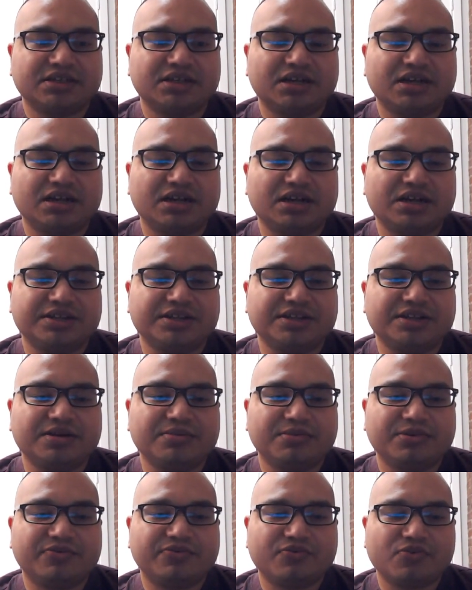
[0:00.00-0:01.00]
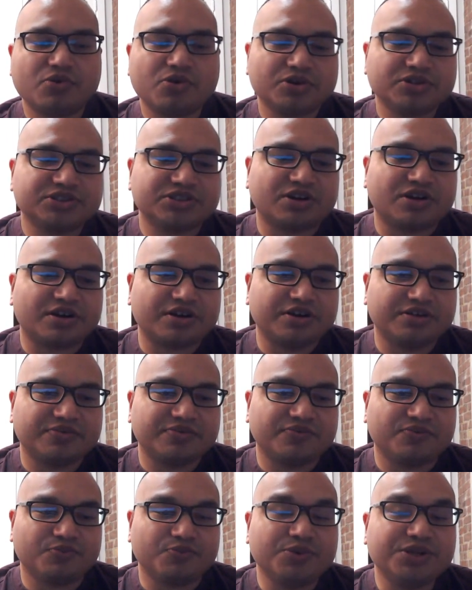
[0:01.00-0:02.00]
The number fours are
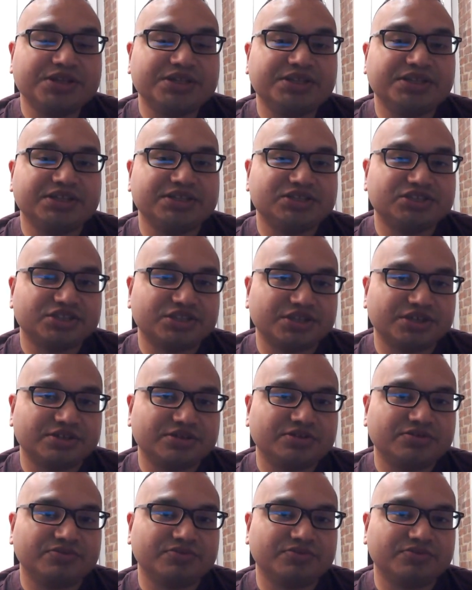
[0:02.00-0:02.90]
really chill,